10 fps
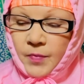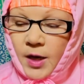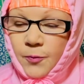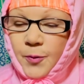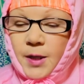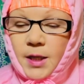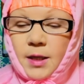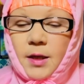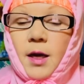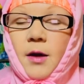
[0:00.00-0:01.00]
I really
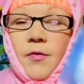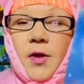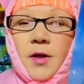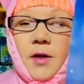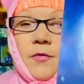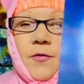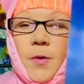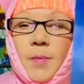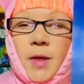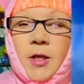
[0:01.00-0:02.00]
love the
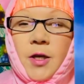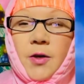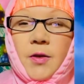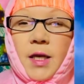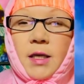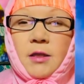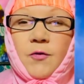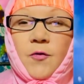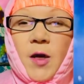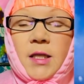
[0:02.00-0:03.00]
familiar that is
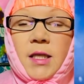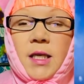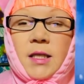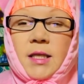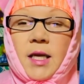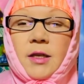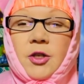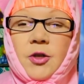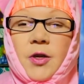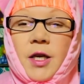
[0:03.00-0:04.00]
front and
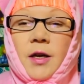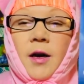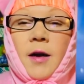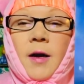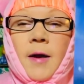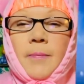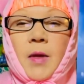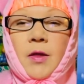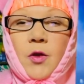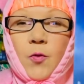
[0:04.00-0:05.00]
center here.
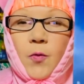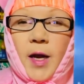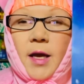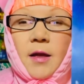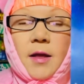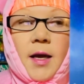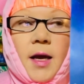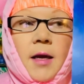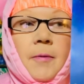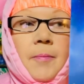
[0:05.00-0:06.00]
And the way
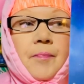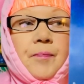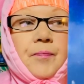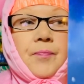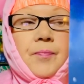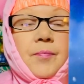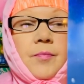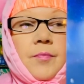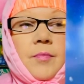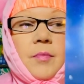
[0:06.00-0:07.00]
that
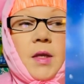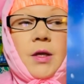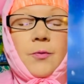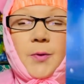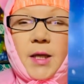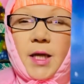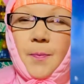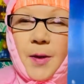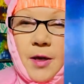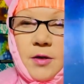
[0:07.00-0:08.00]
it really
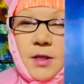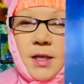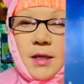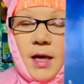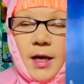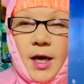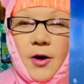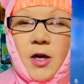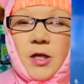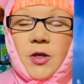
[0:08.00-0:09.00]
appears that that
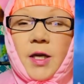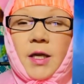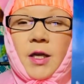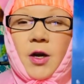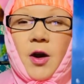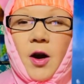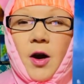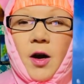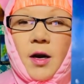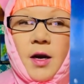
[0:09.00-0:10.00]
character in the
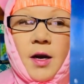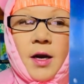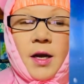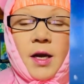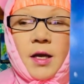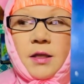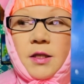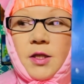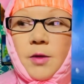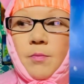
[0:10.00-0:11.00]
card
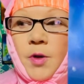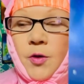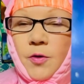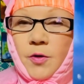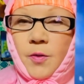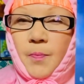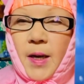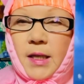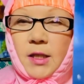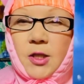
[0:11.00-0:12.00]
is the moon,
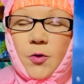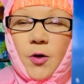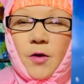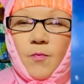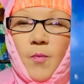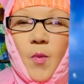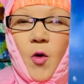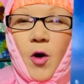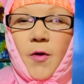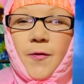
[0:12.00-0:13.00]
but sort of
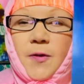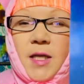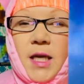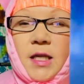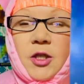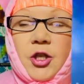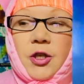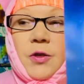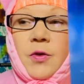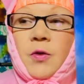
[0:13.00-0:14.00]
morphed
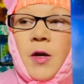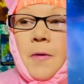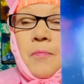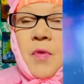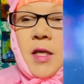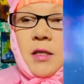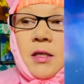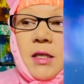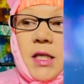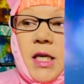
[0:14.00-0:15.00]
into this
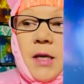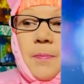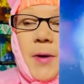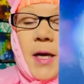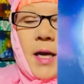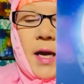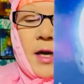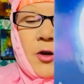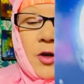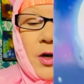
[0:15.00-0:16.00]
deep and
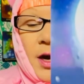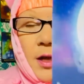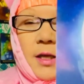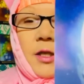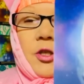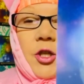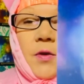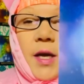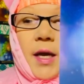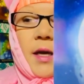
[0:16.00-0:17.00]
inner knowledge,
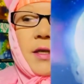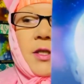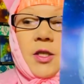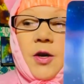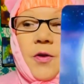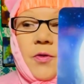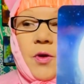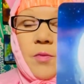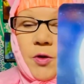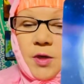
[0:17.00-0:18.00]
okay? So the
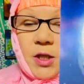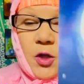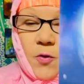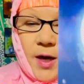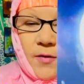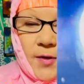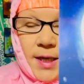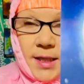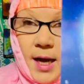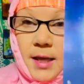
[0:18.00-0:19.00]
moon is quite
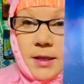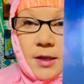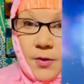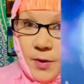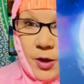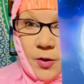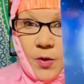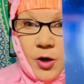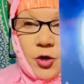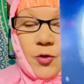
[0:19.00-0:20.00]
fantastic when you
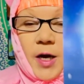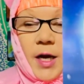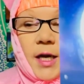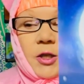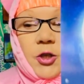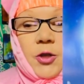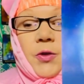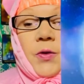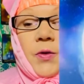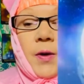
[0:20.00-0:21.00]
are trying
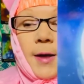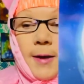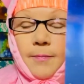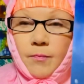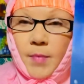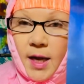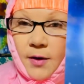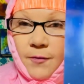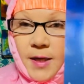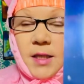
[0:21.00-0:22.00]
to
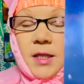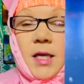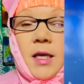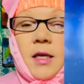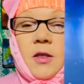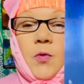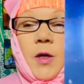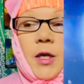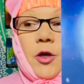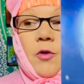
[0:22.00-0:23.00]
manifest things,
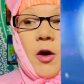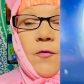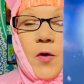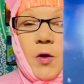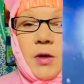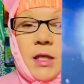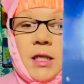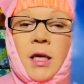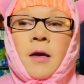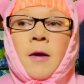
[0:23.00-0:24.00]
when you are
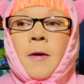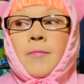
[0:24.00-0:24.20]
focusing.